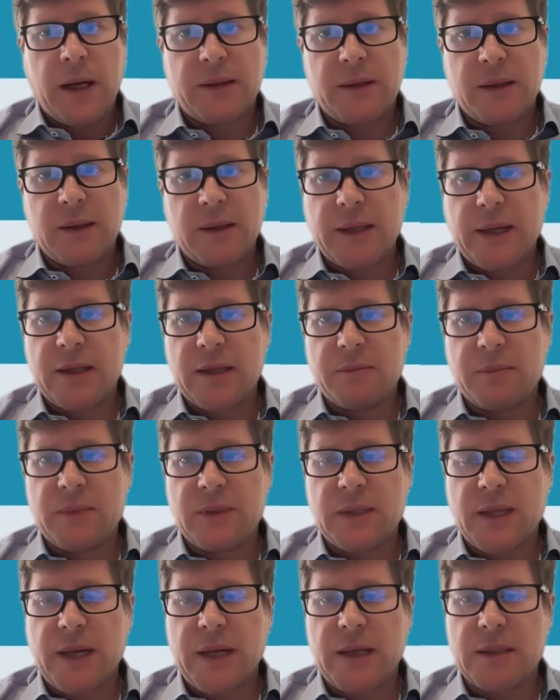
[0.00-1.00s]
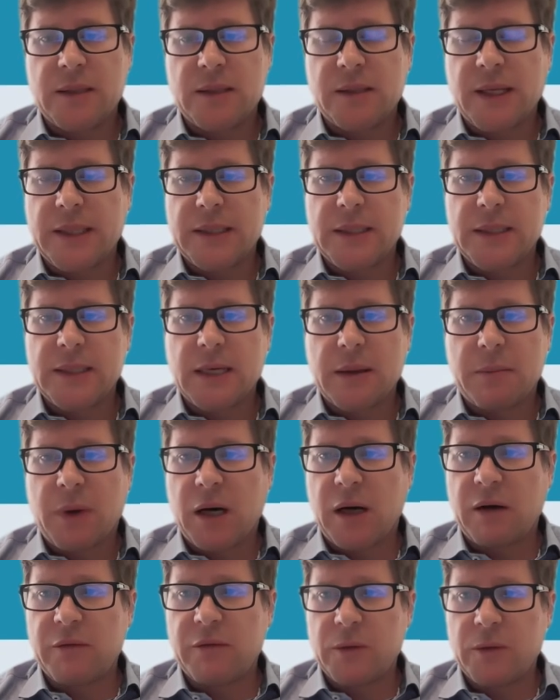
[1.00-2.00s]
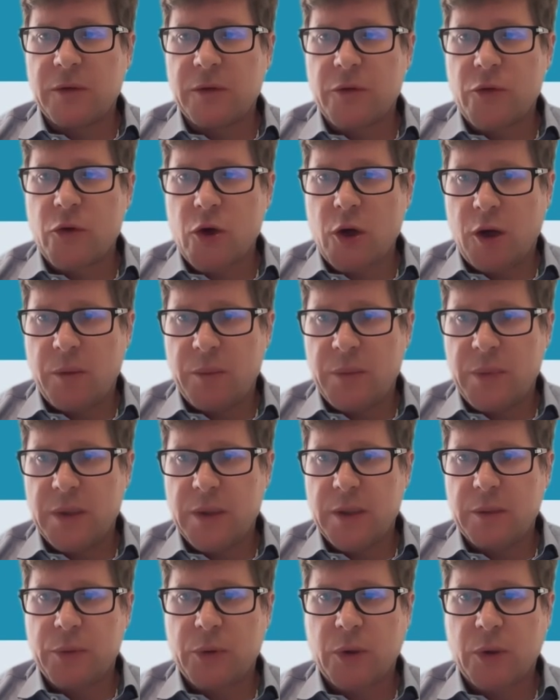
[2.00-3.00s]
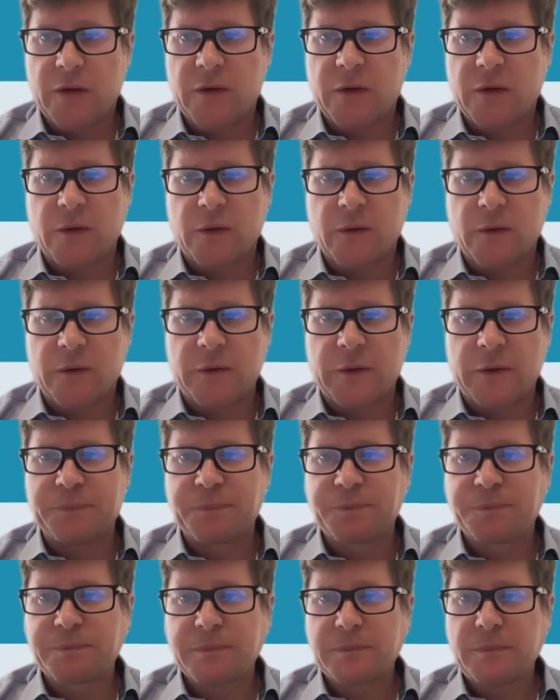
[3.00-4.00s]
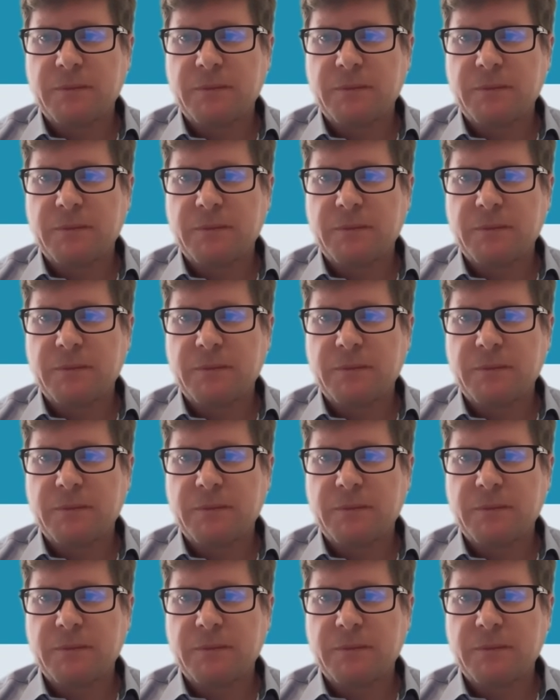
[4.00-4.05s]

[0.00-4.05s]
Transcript: I think they did a marvelous job in the process of